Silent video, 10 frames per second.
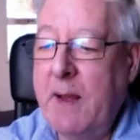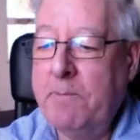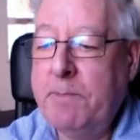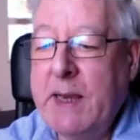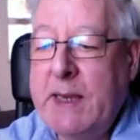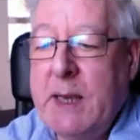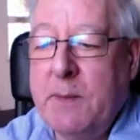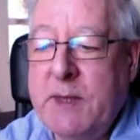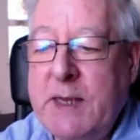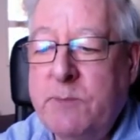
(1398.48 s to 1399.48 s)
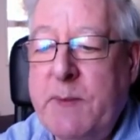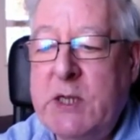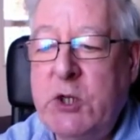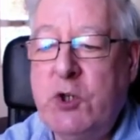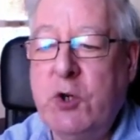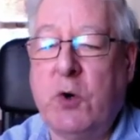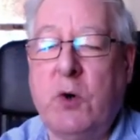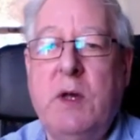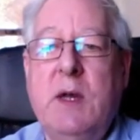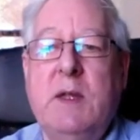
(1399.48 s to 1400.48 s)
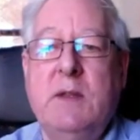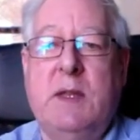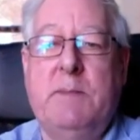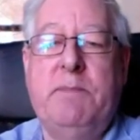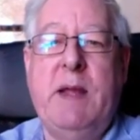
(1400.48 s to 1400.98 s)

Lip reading: backing up things, making sure the